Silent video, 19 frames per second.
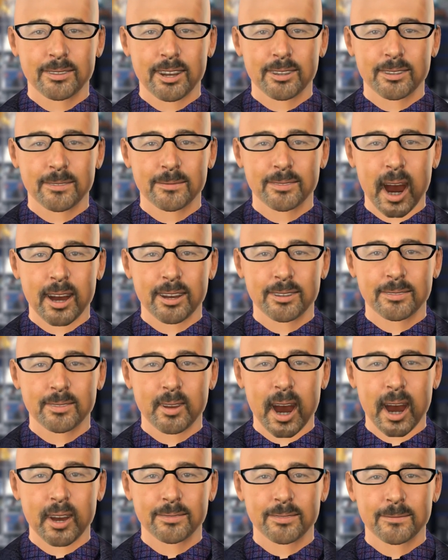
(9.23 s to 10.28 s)

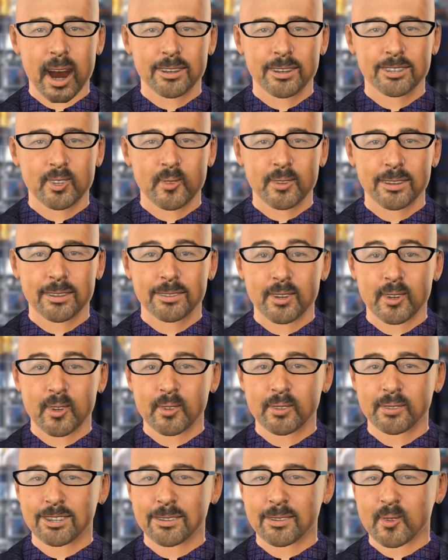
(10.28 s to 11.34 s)
stablecoin-powered point system
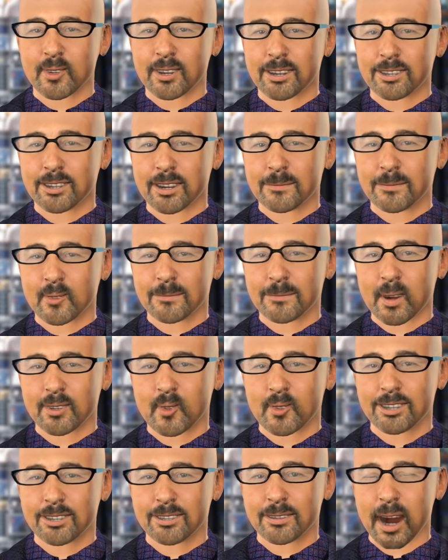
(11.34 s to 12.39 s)
for its 27
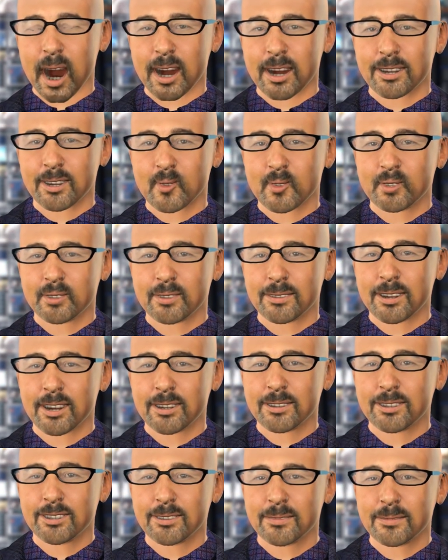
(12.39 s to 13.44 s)
million strong user
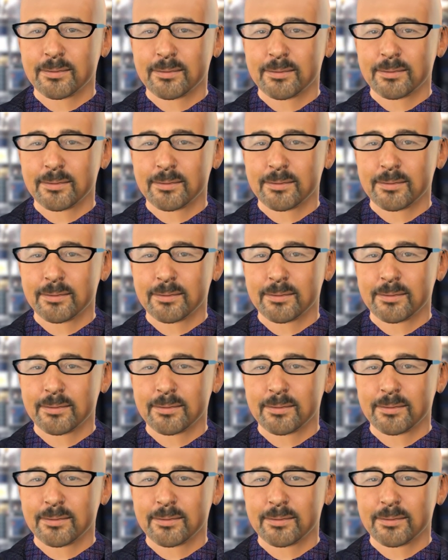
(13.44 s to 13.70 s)
base.